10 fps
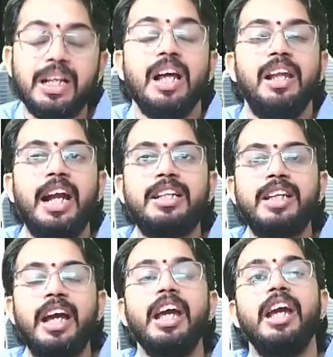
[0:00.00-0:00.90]
Let's
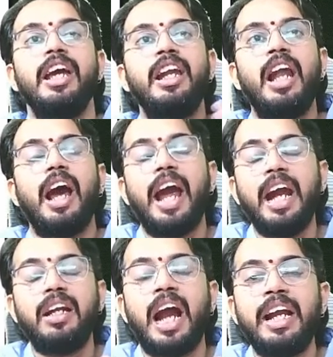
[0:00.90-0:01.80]
say in
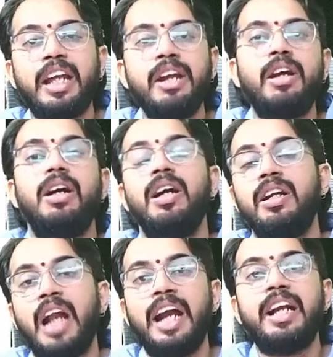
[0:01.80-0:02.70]

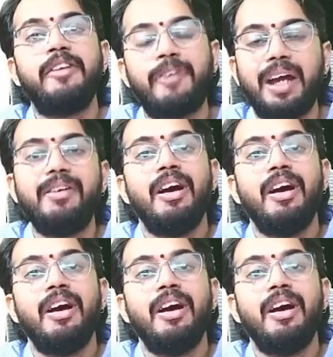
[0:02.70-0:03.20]
1995,